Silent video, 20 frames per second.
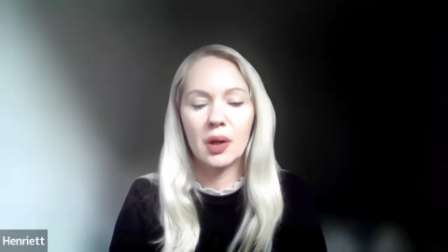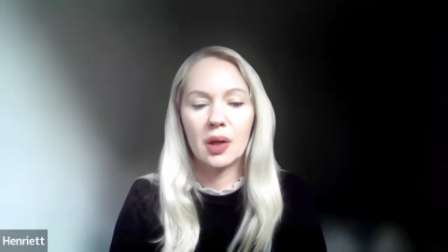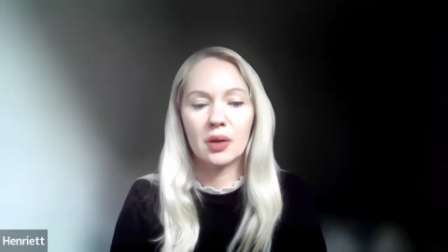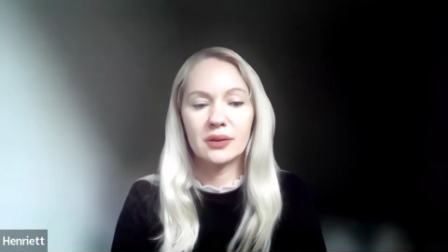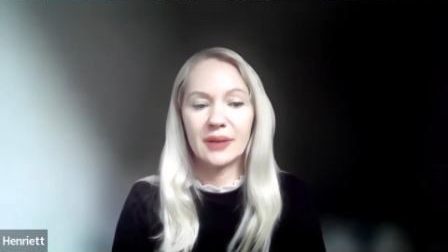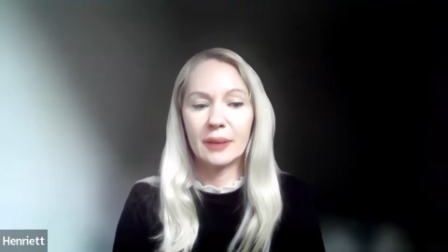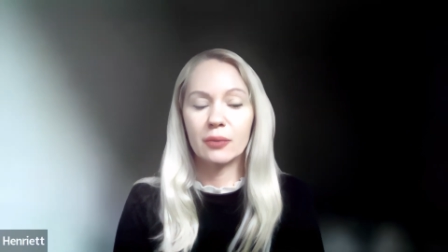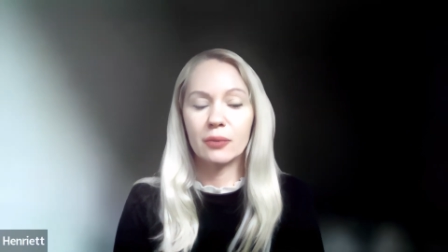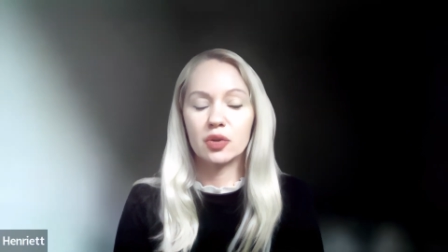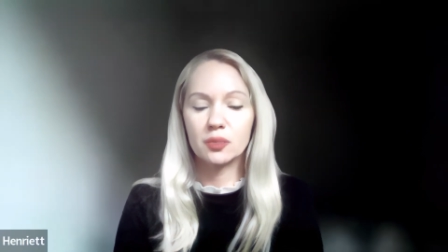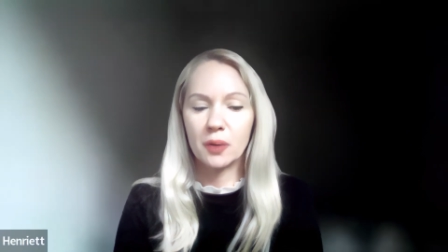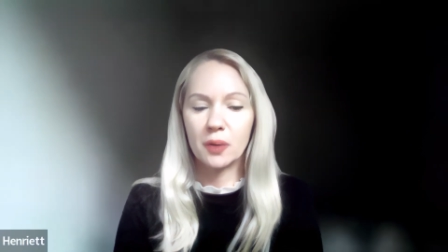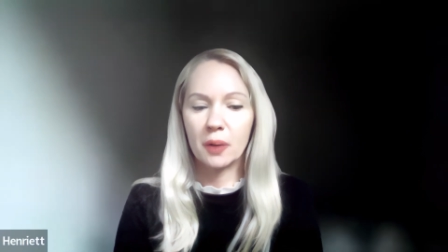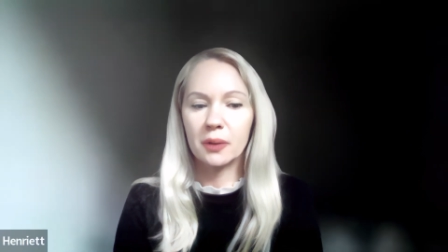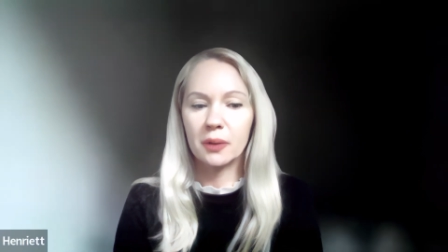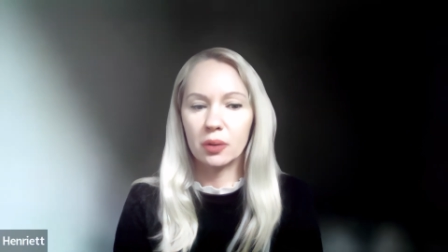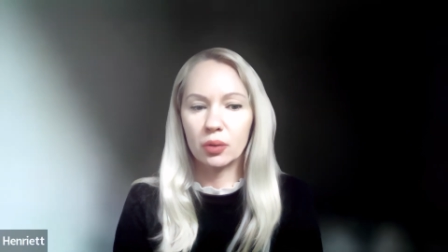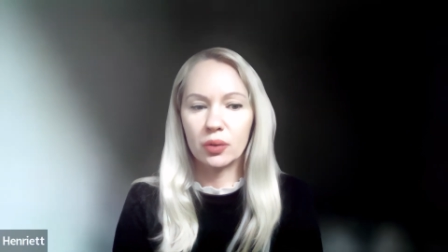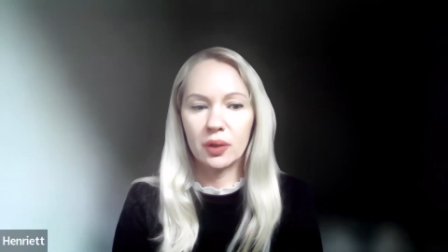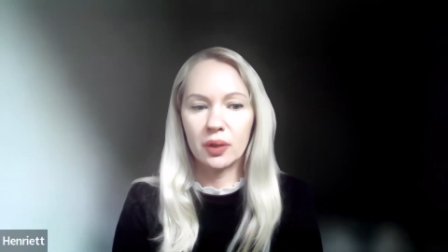because I was
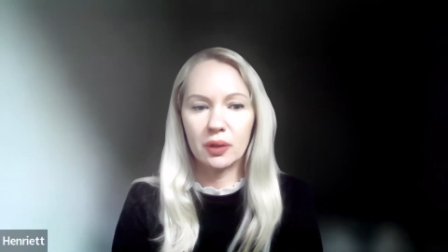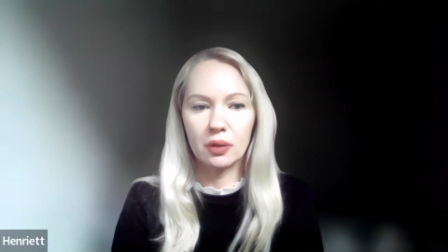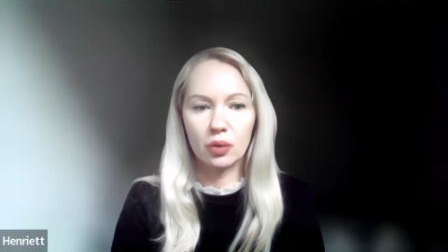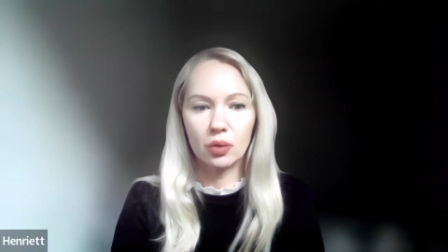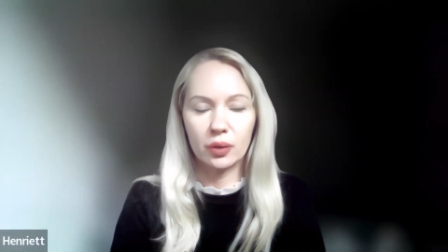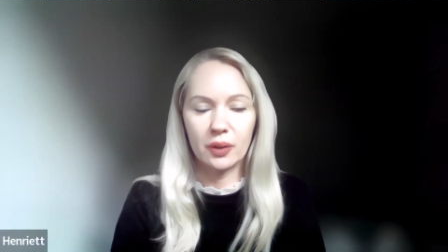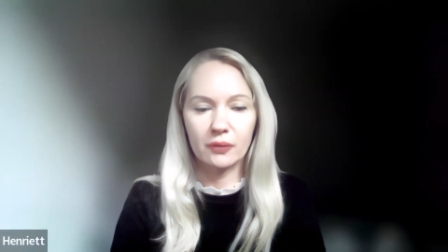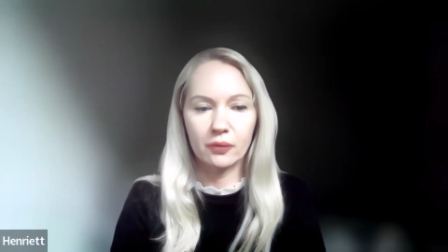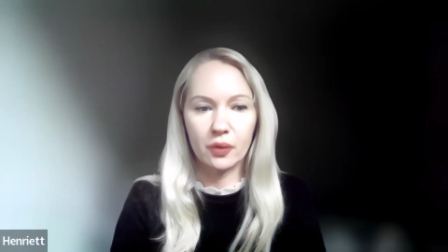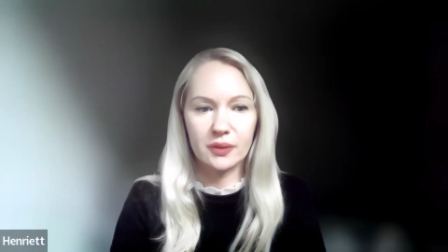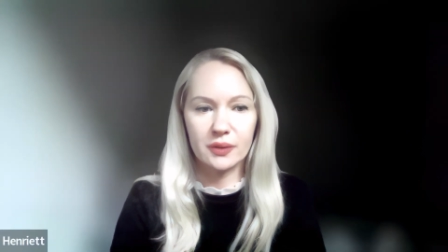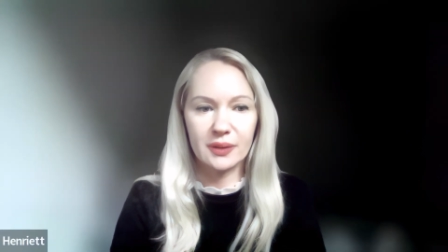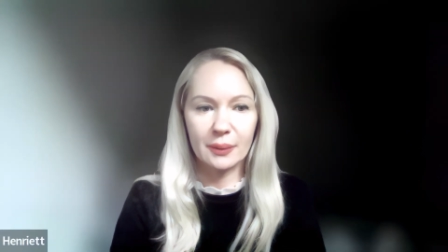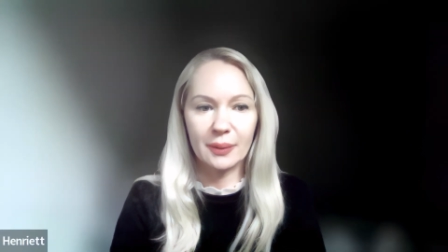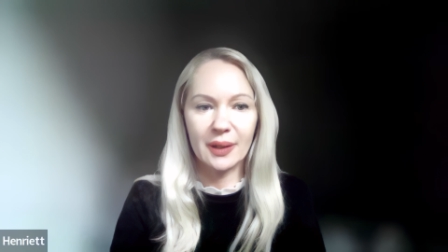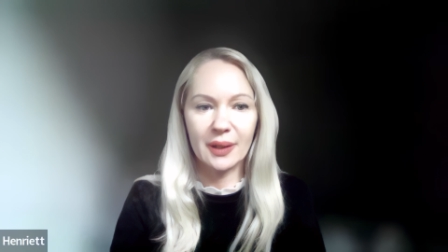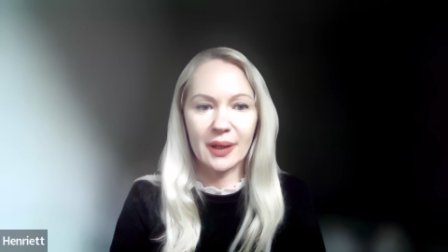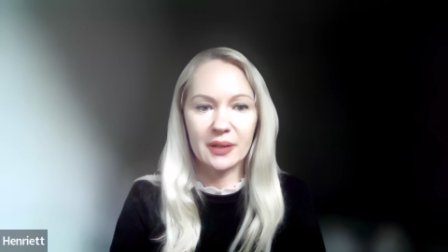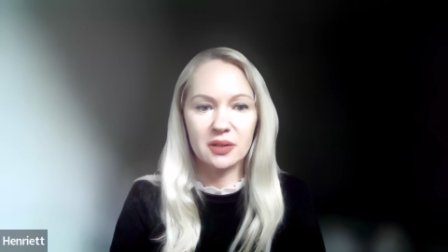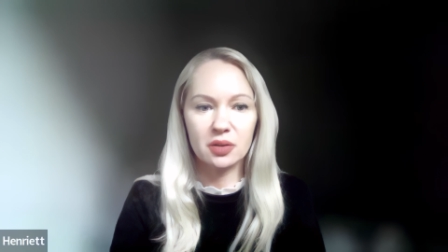probably looking looking for some
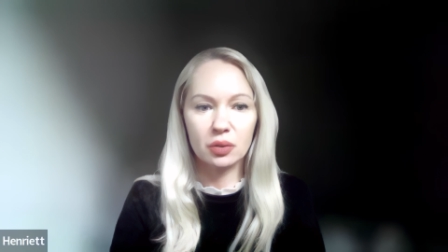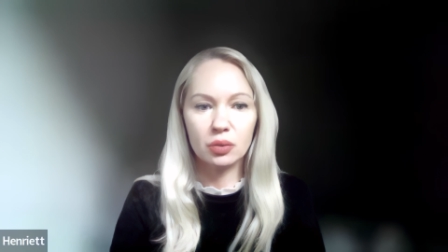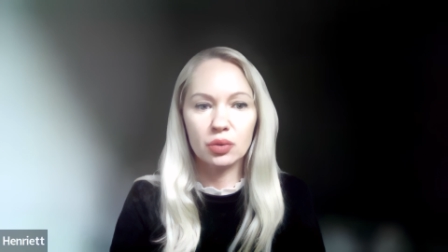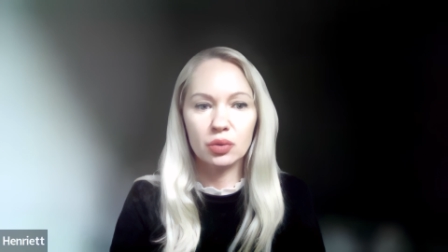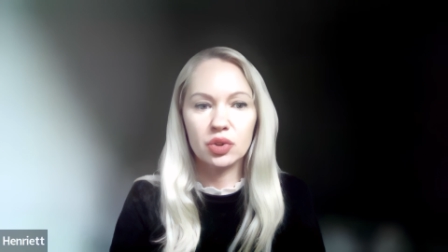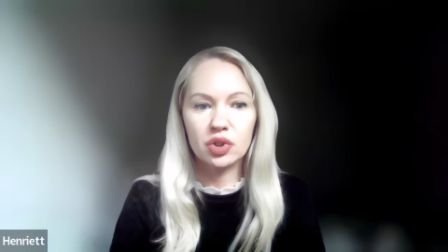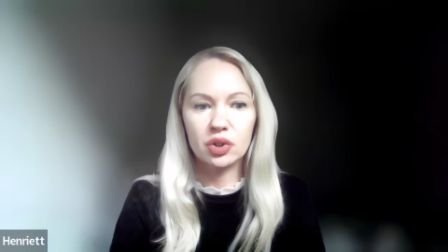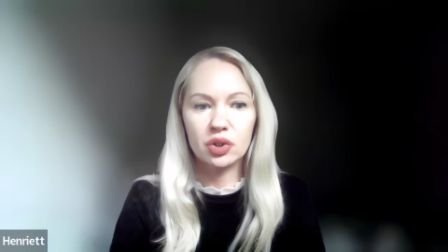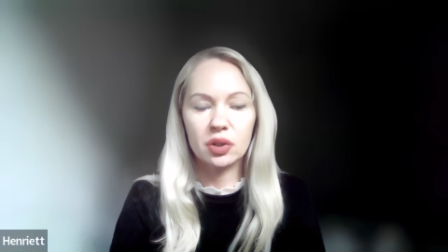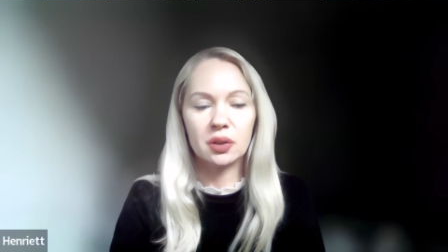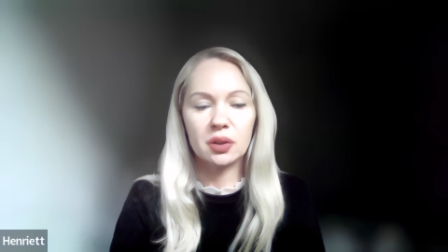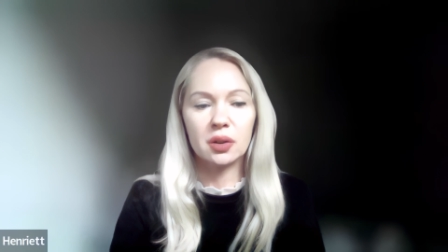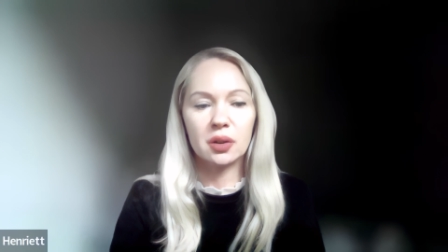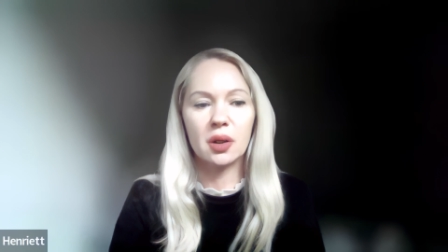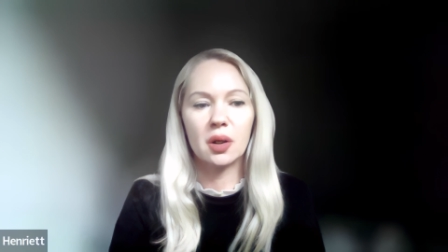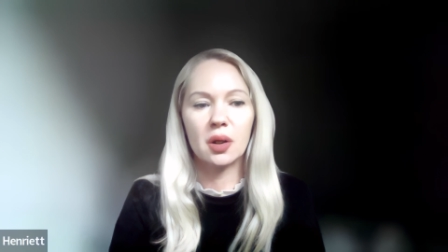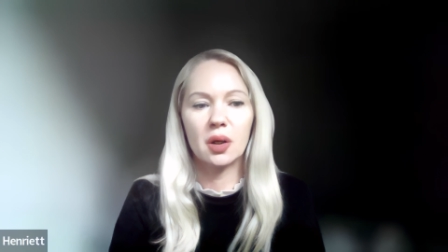A I solution.